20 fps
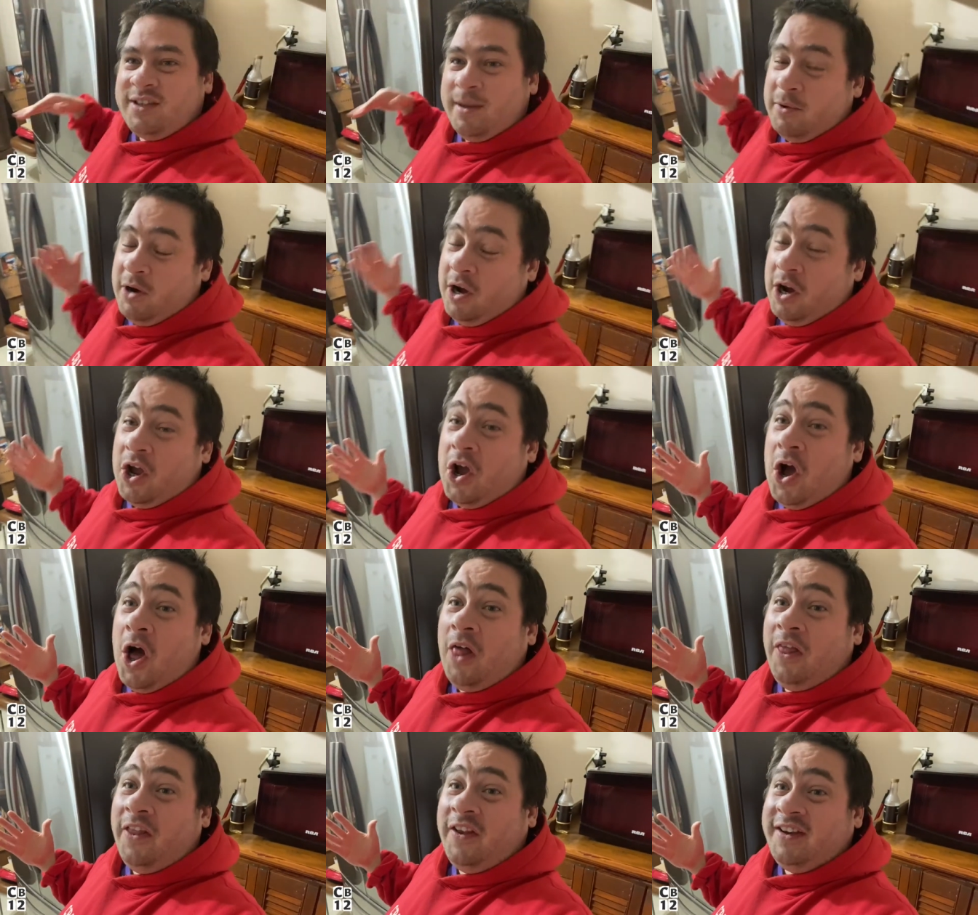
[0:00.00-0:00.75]
I'm gonna
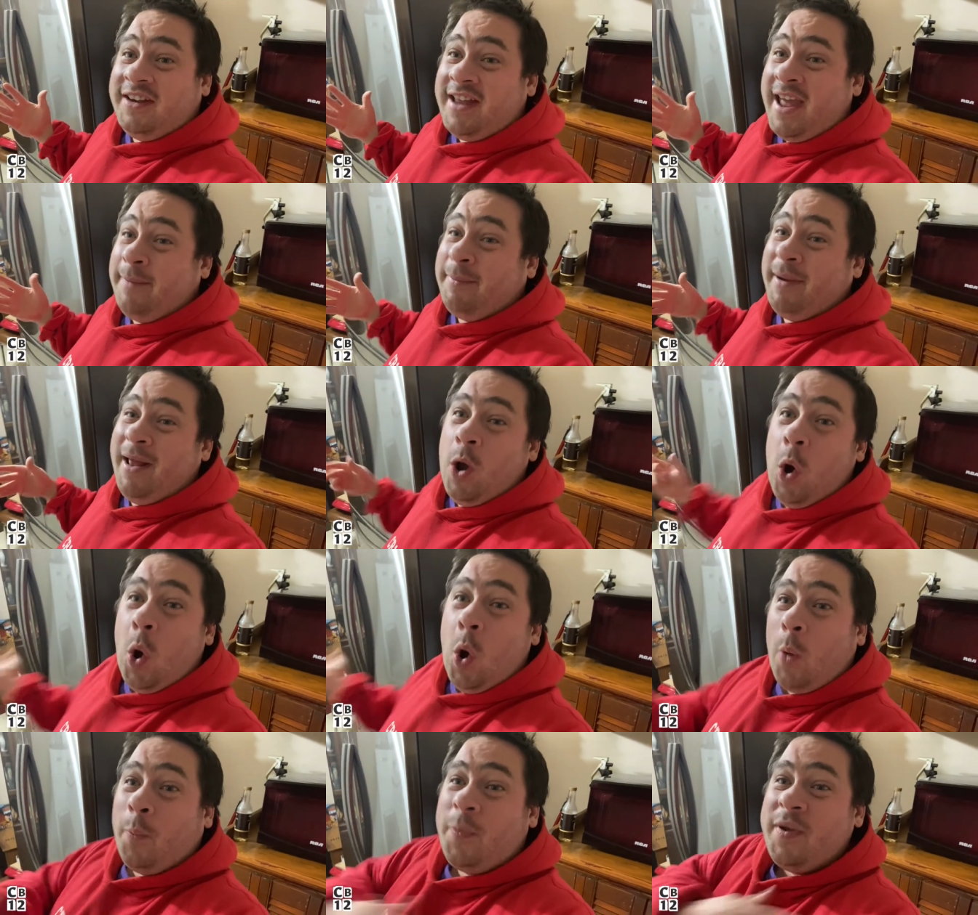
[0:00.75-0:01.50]
call it a day, but I
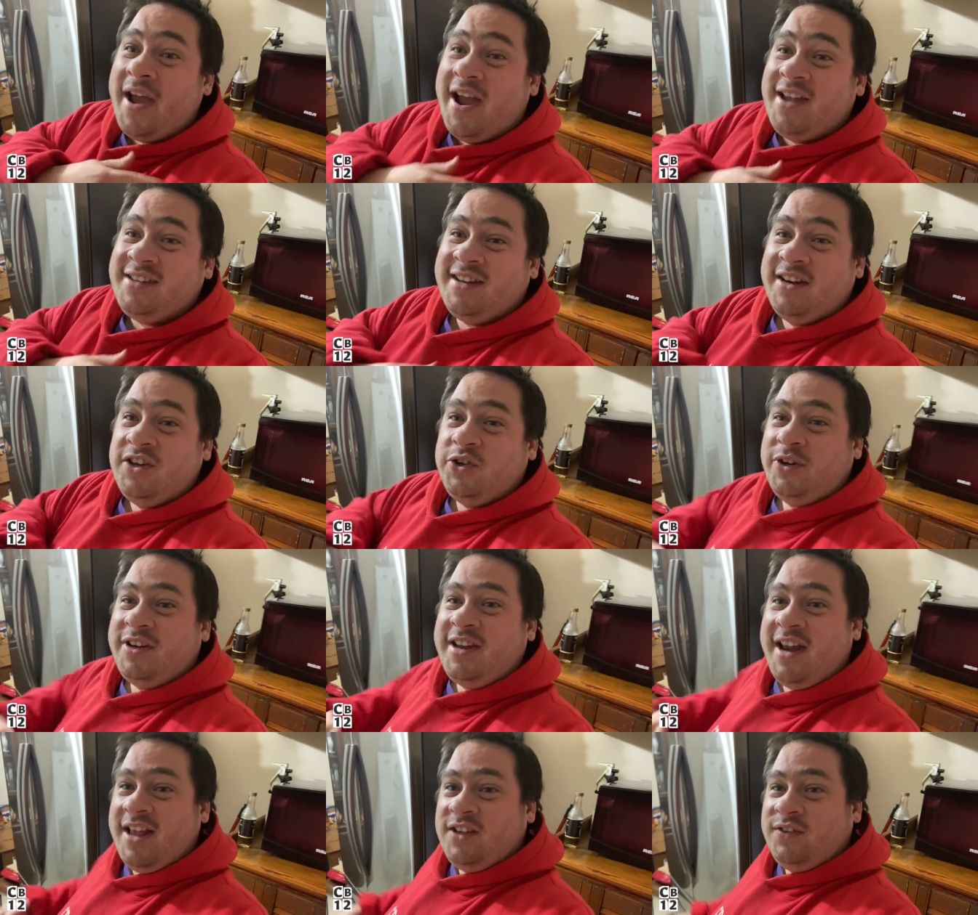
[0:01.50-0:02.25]
hope you guys
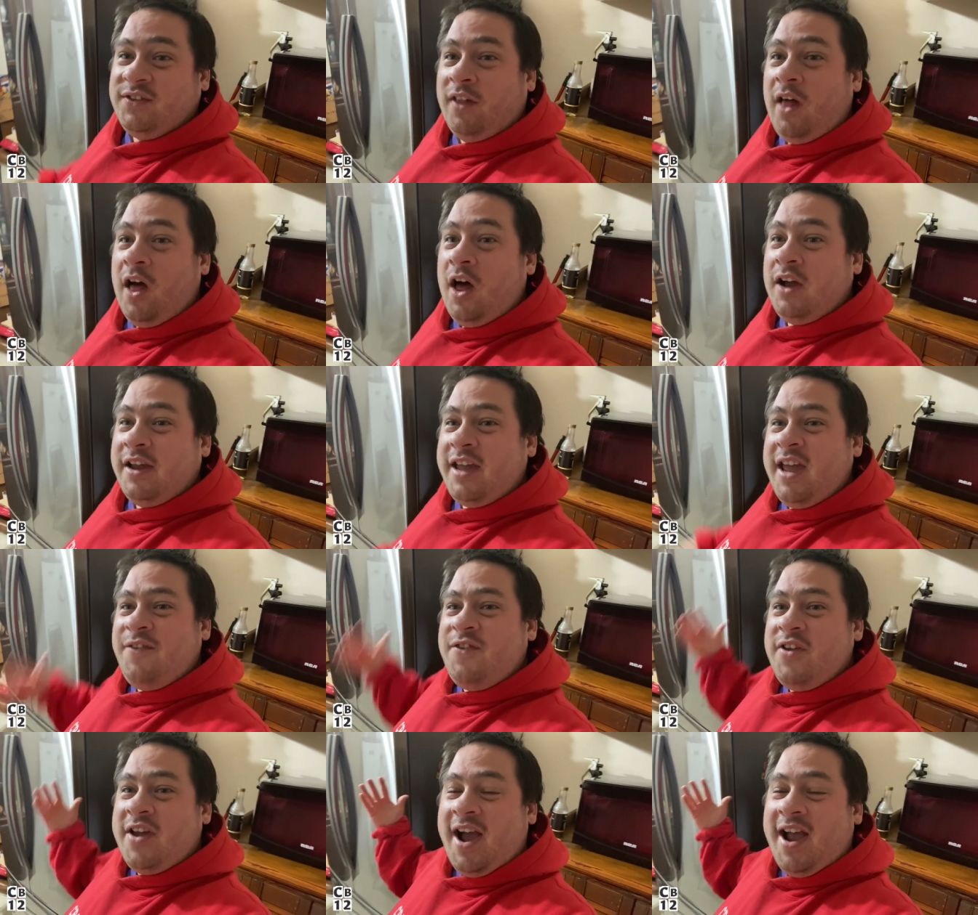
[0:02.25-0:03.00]
enjoyed today's vlog.
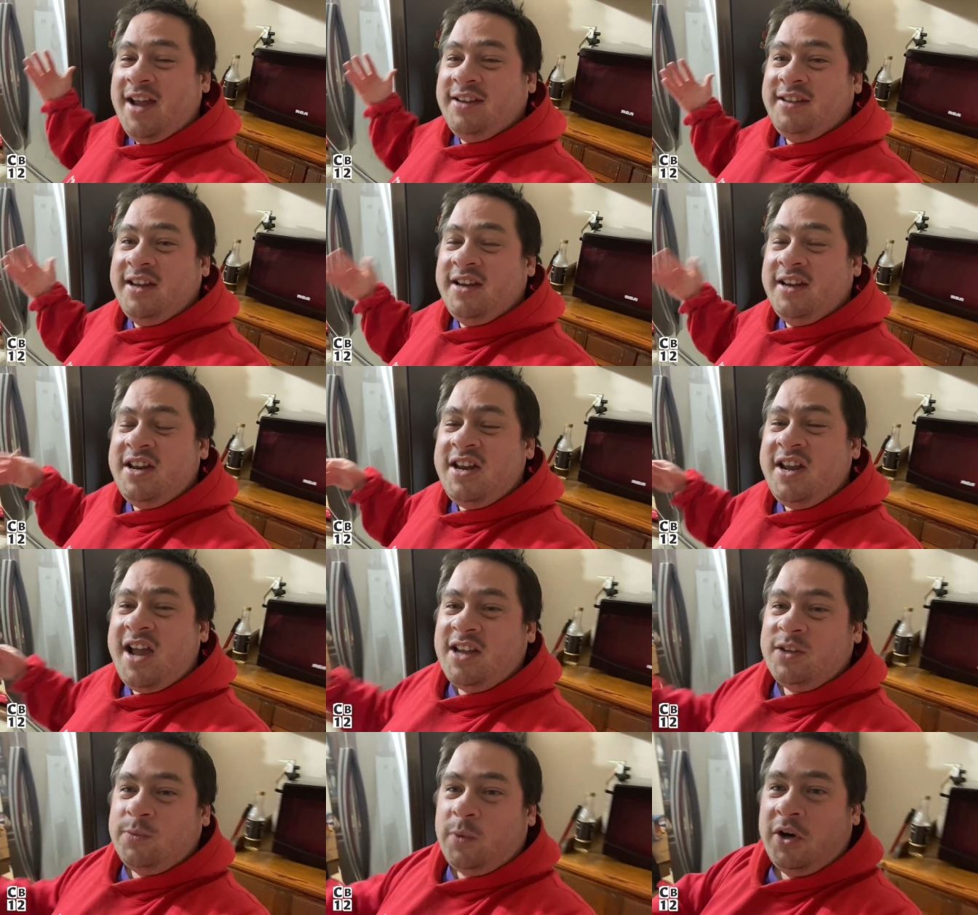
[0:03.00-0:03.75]
If you guys did, you
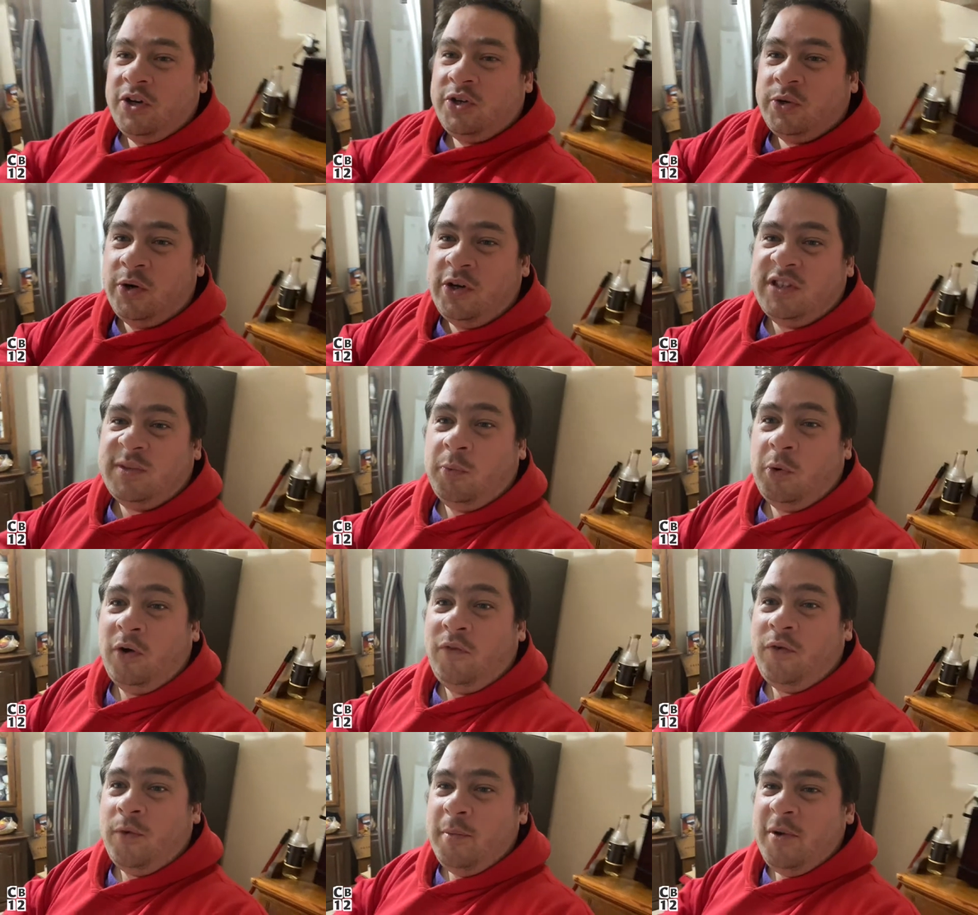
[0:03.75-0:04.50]
guys want to show your
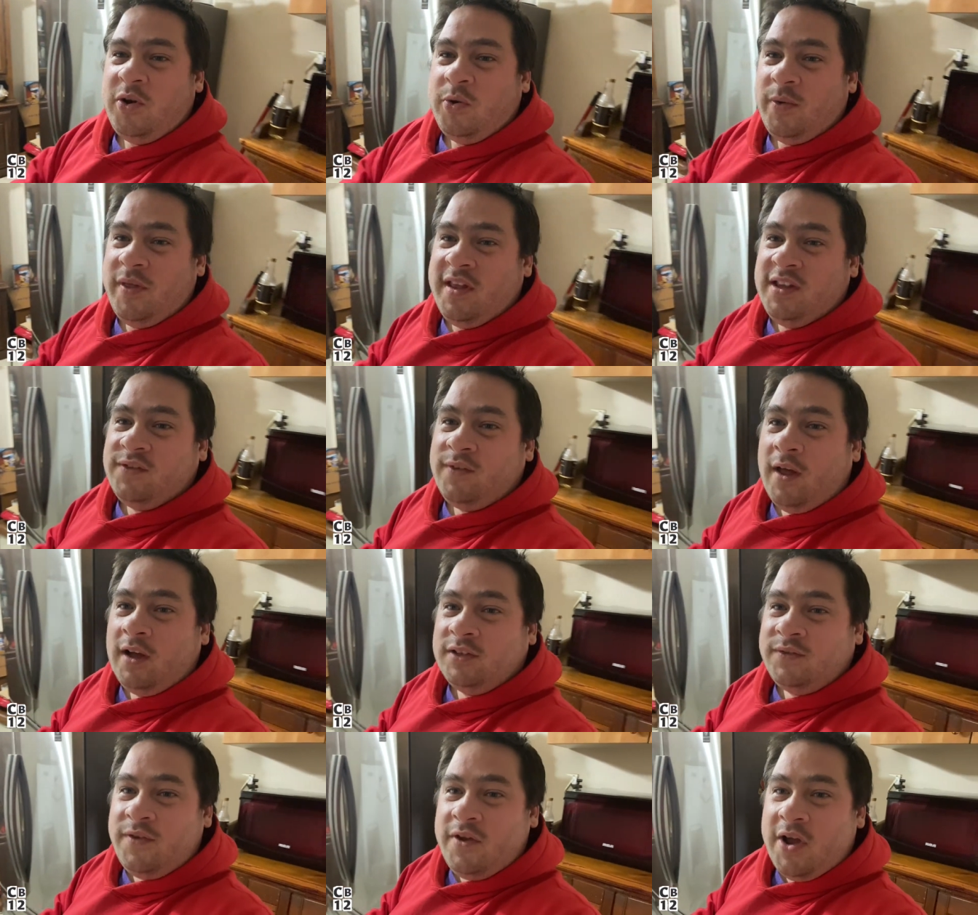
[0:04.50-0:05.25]
support for me doing these
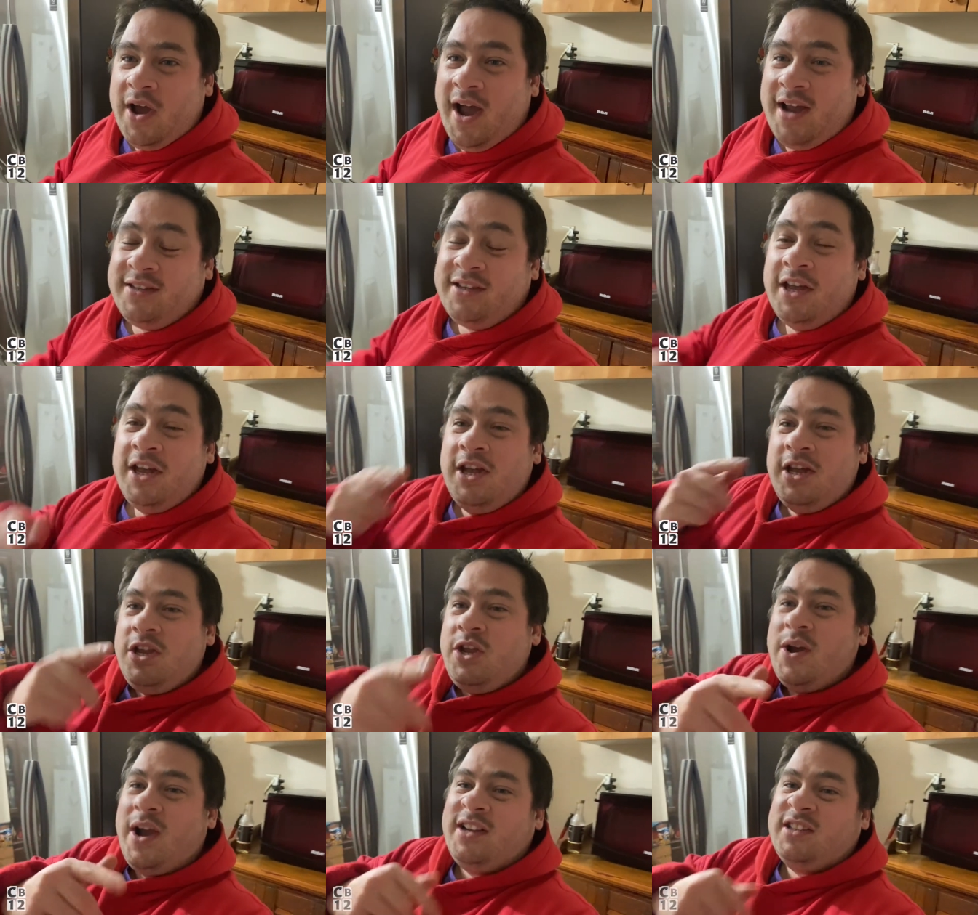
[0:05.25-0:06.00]
vlogs for you guys,
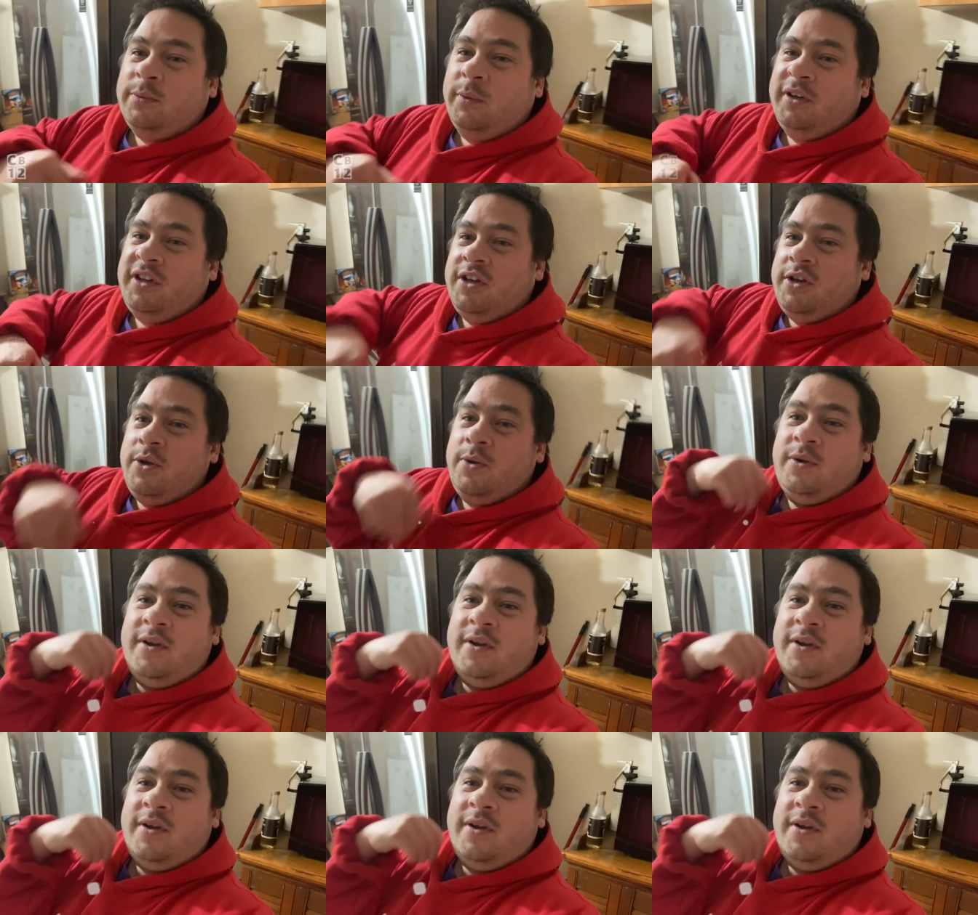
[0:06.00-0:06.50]
you guys know what to do.